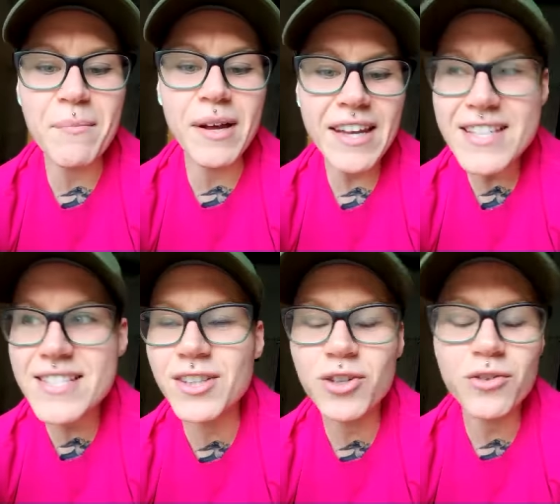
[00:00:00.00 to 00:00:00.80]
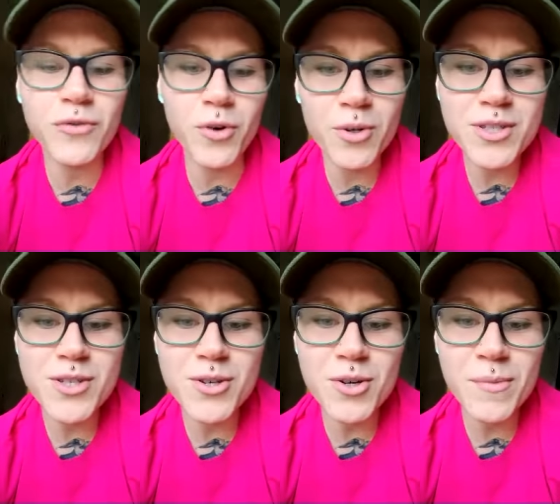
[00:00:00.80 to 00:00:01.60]
Mondays, I look forward
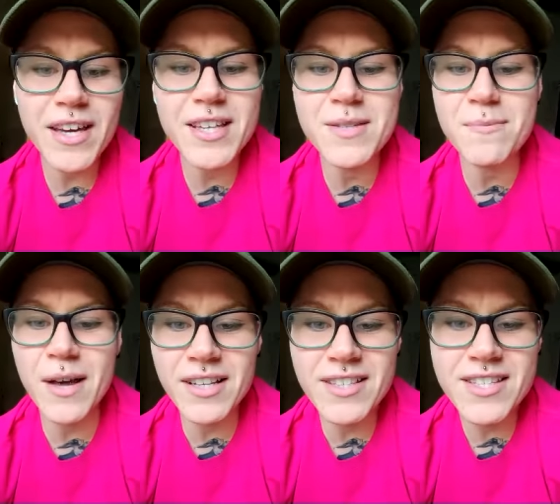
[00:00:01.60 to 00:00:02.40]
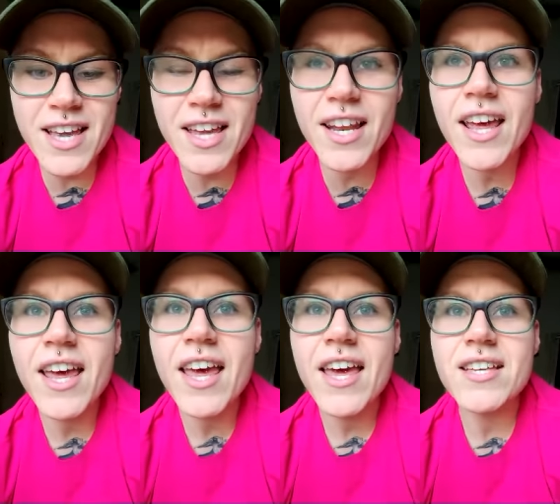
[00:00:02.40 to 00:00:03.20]
to because mindset
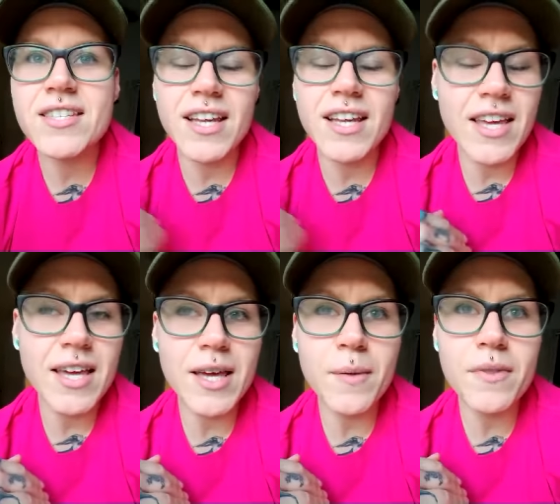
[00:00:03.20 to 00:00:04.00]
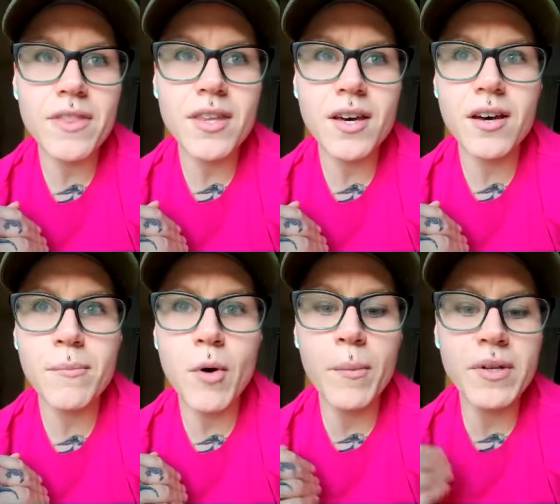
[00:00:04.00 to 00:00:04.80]
is going to keep
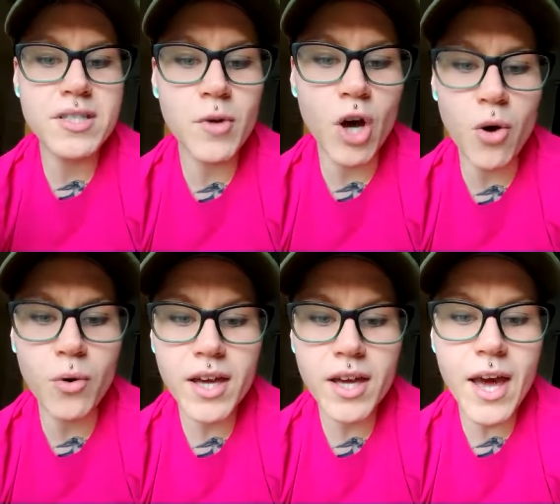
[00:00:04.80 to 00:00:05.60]
the momentum going.